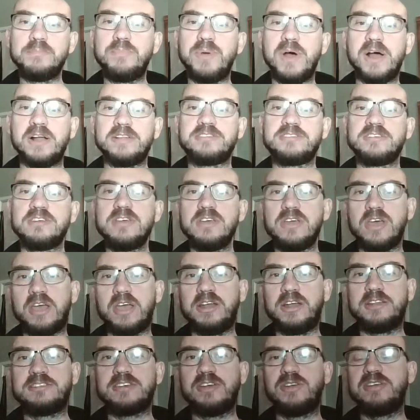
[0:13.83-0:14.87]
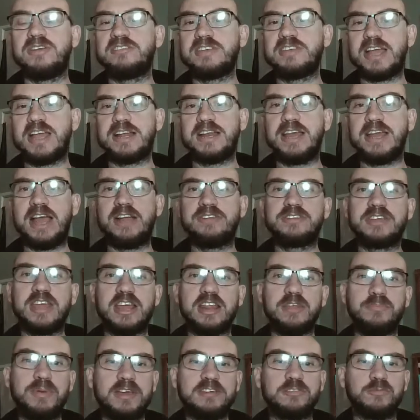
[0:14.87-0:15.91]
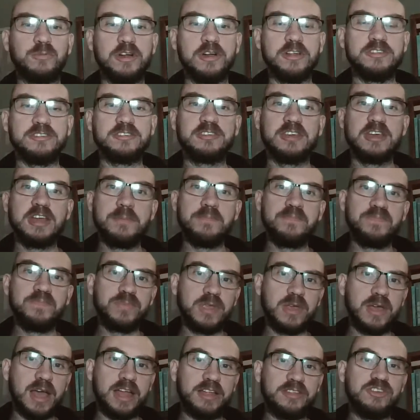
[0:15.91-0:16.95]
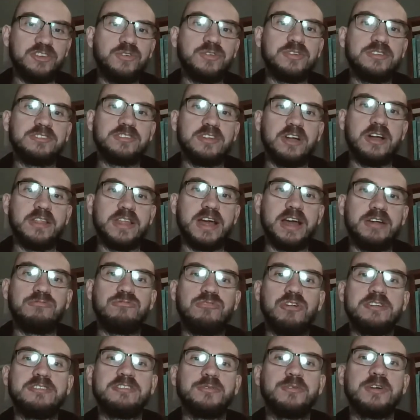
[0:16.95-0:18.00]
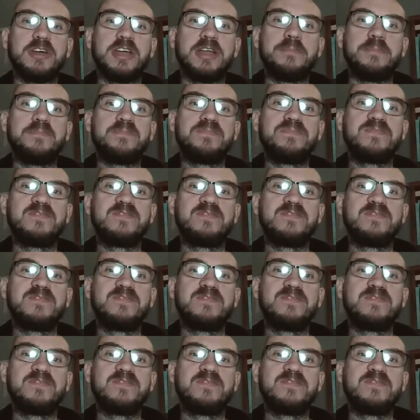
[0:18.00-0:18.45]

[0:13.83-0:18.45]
but I'm going to tell you exactly how to get the best ones, and you can start that right away.